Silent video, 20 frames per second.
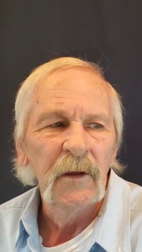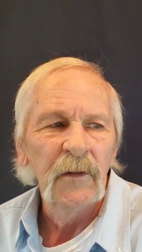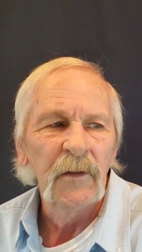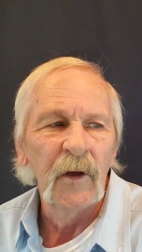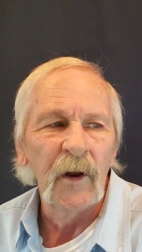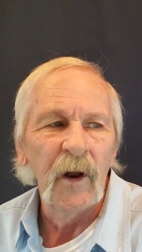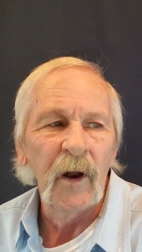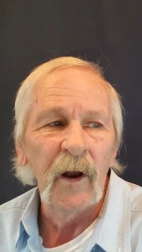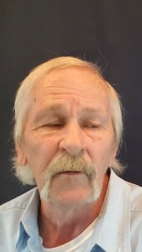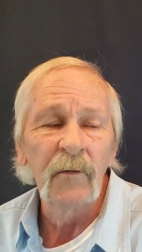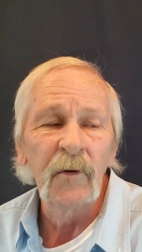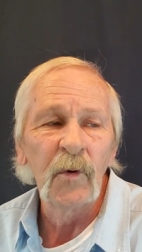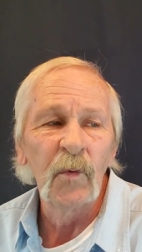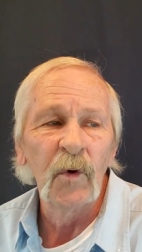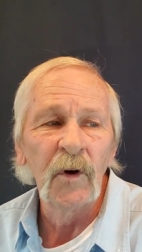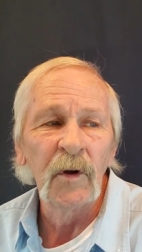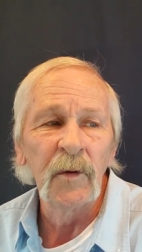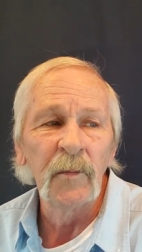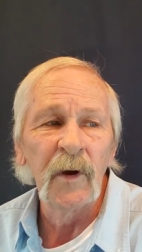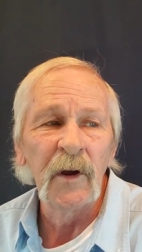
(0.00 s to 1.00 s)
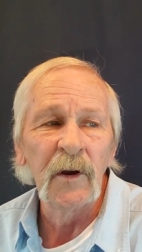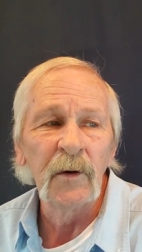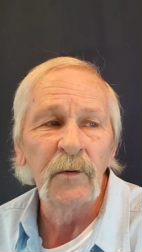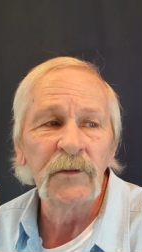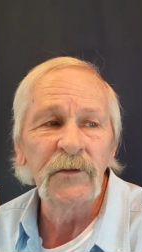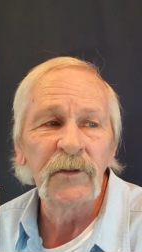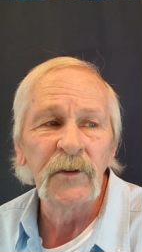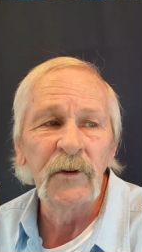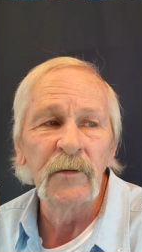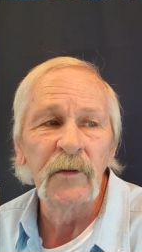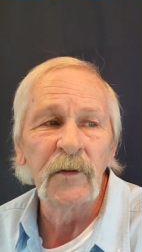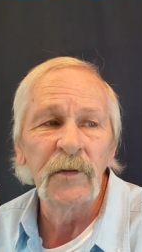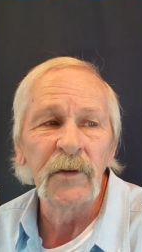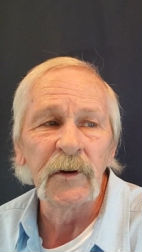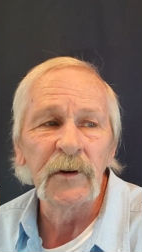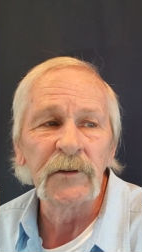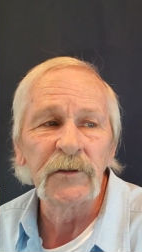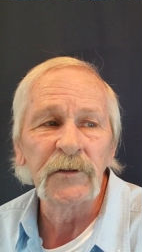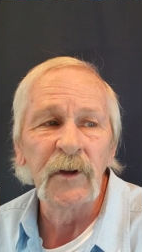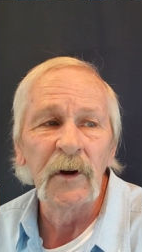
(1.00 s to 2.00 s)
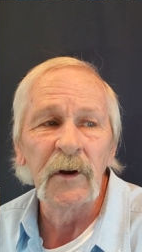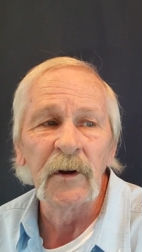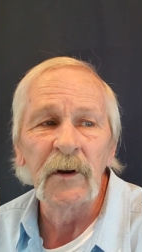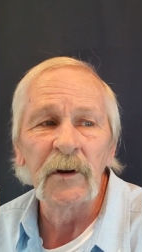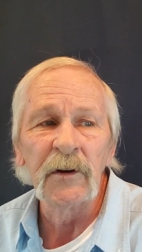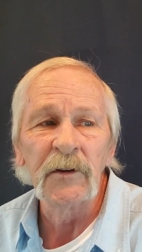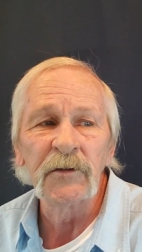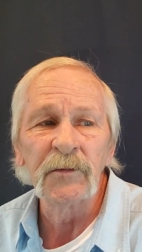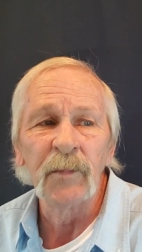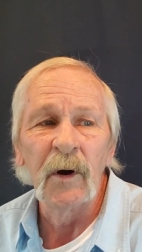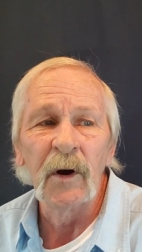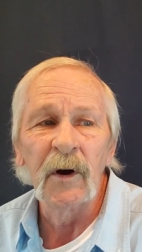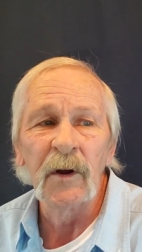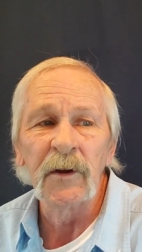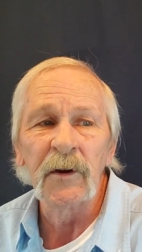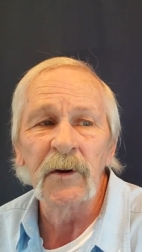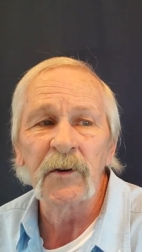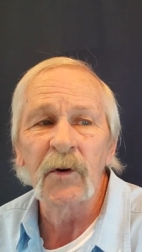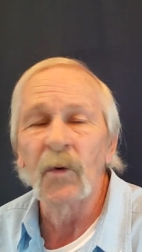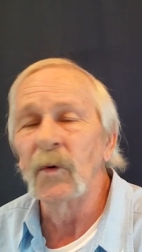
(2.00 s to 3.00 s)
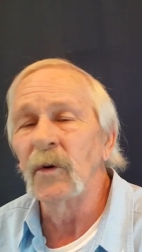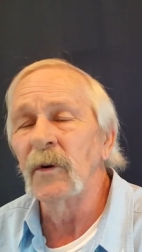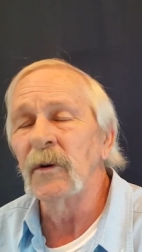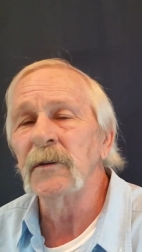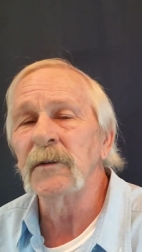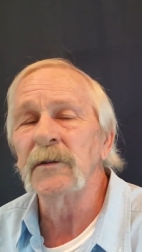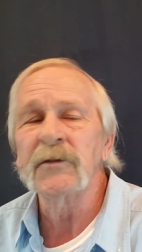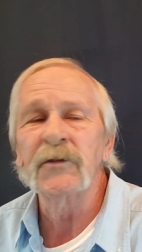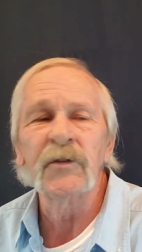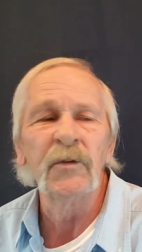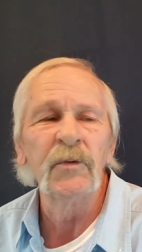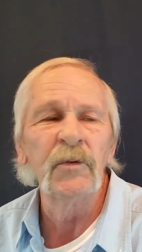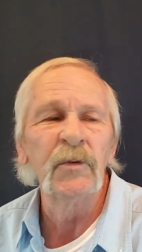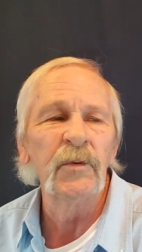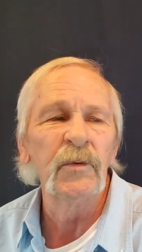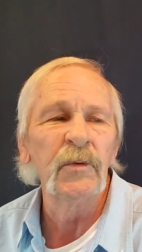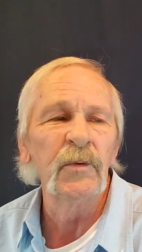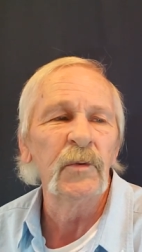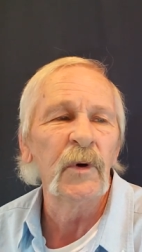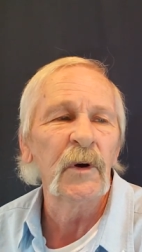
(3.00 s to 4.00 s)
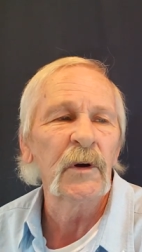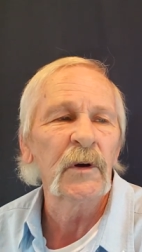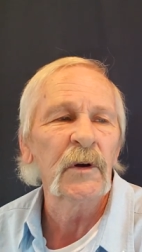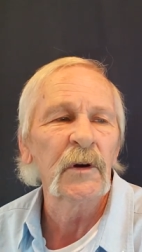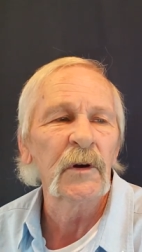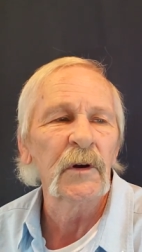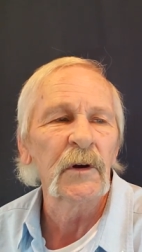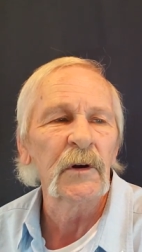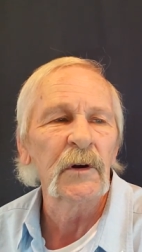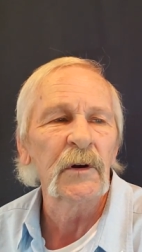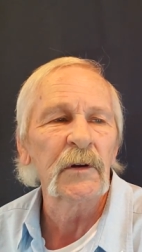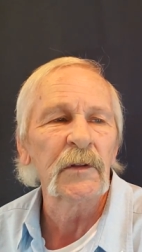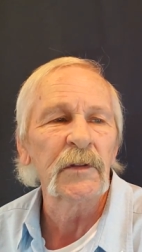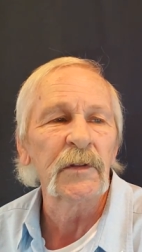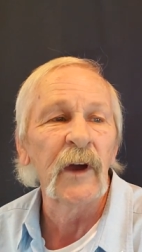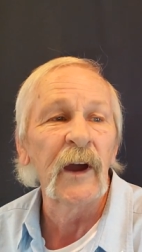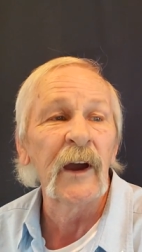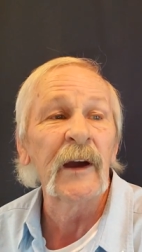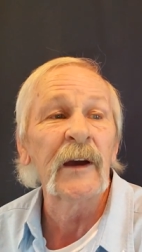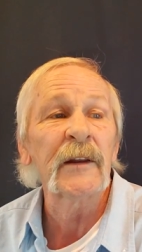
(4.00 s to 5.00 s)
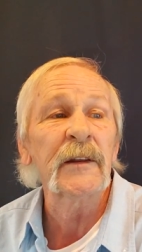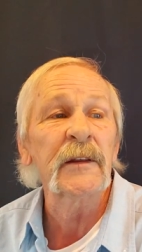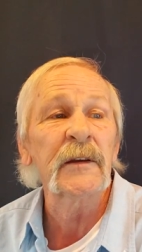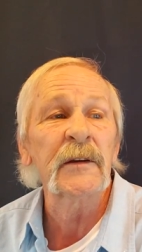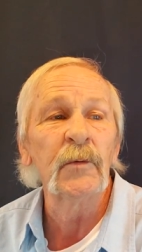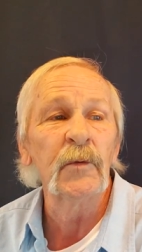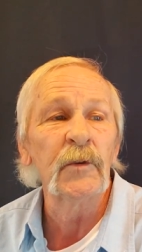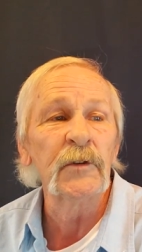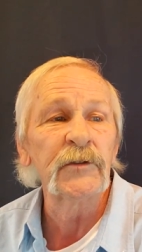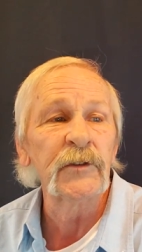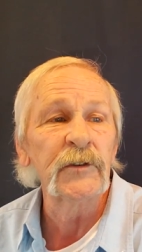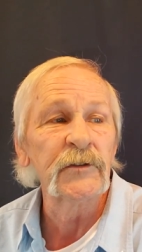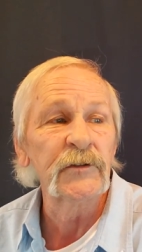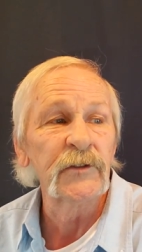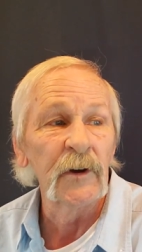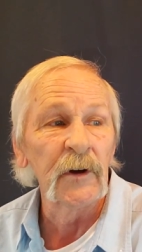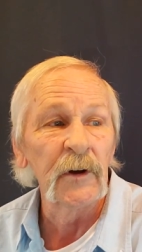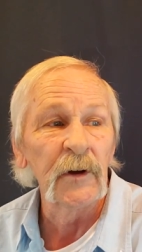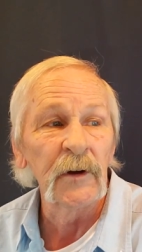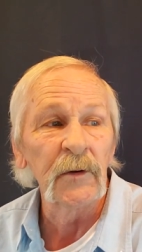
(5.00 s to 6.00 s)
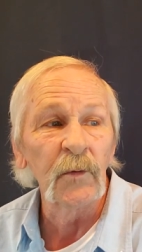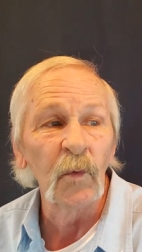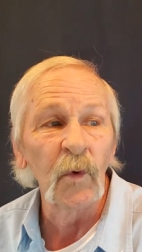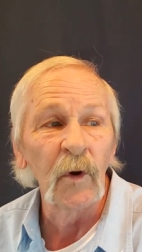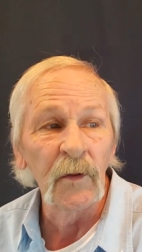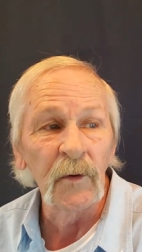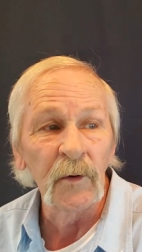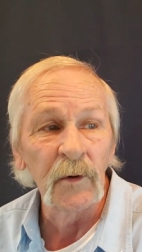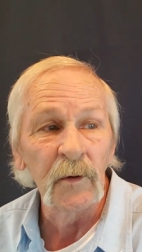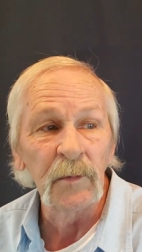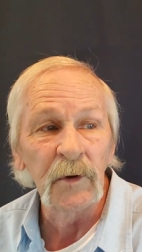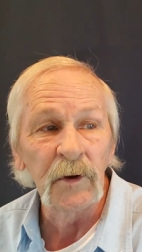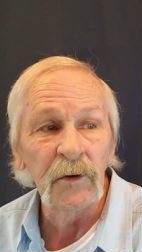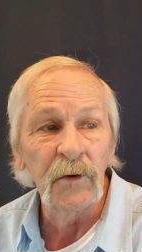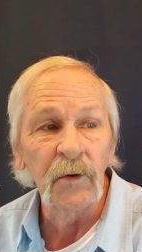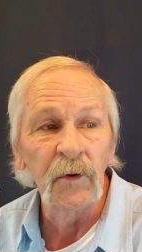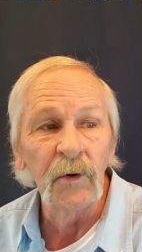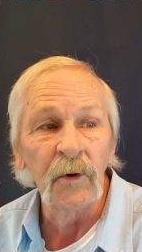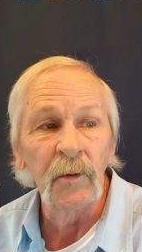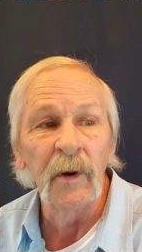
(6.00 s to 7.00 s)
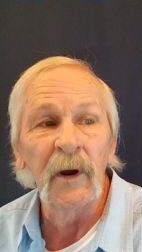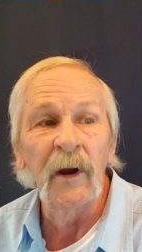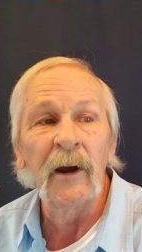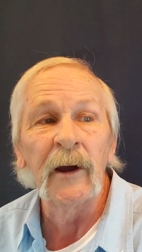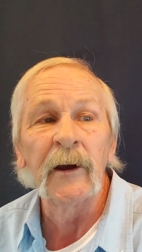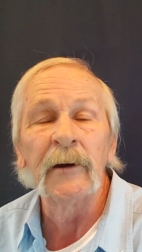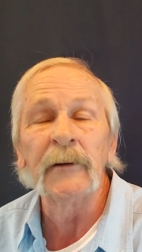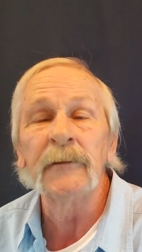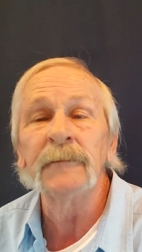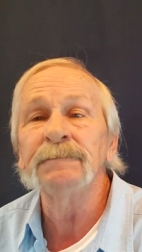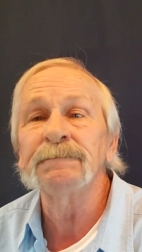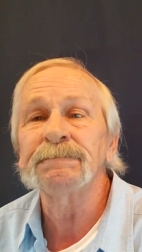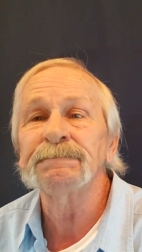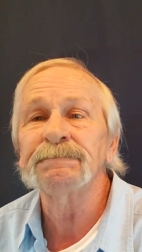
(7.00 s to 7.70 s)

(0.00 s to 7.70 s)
that everyone may receive the things done in his body according to that which he's done, whether it be good or bad.